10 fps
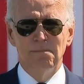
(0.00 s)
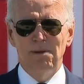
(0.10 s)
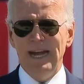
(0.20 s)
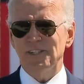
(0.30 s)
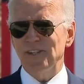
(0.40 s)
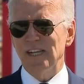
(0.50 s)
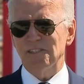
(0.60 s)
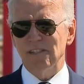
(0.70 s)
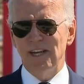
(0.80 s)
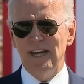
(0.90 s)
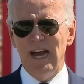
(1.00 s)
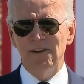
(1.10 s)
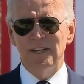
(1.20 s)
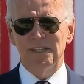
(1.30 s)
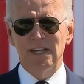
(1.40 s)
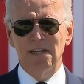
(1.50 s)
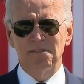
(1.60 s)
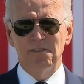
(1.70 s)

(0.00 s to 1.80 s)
Pat Jace laid out Intel's